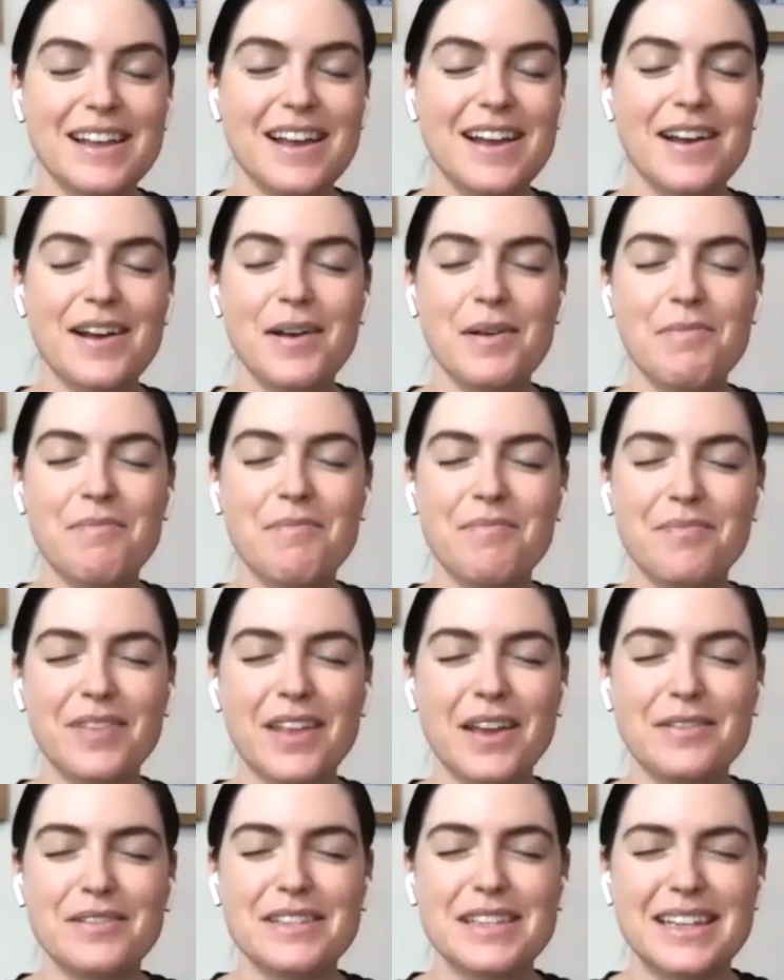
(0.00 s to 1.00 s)
Um,
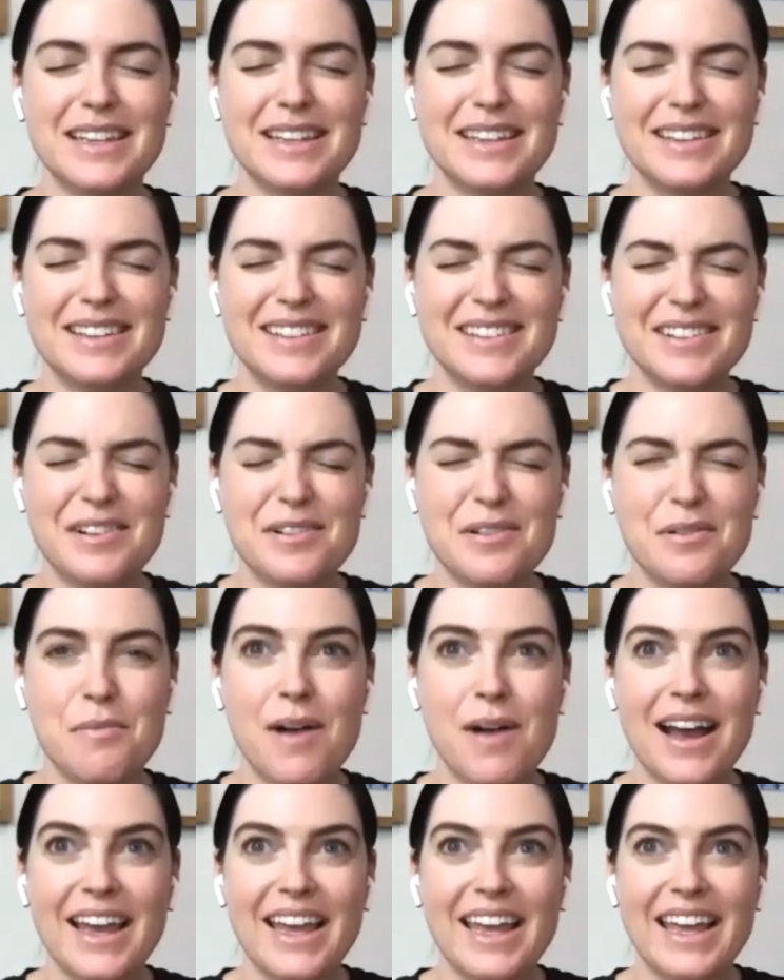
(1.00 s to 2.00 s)
I was in
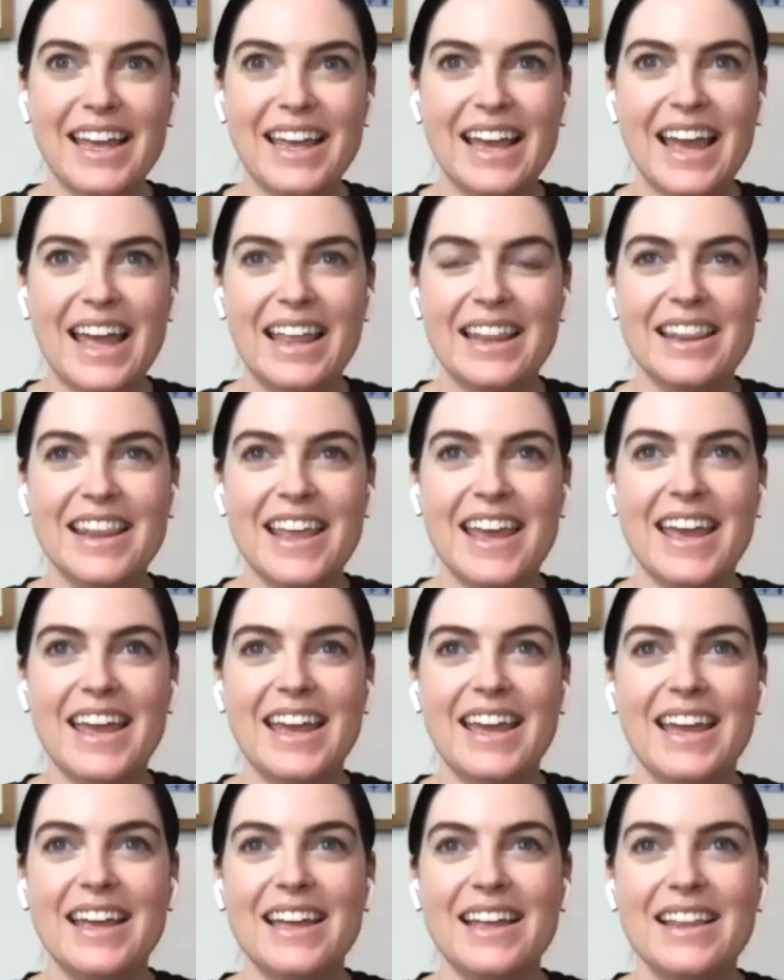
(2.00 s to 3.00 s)
Hawaii and
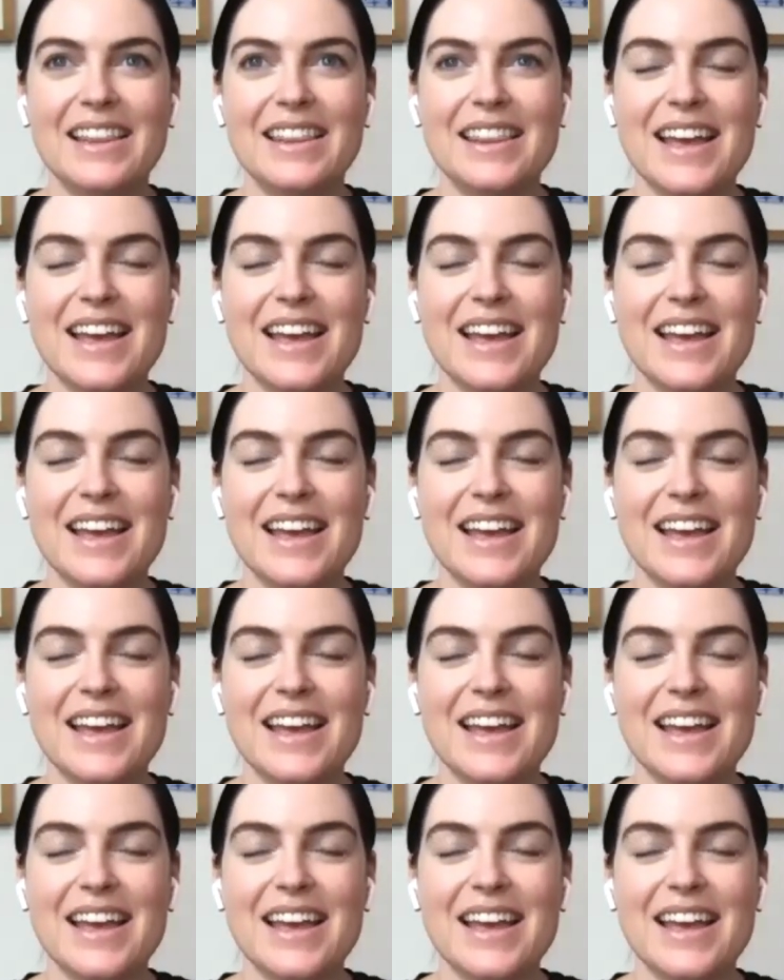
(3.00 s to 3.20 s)
they,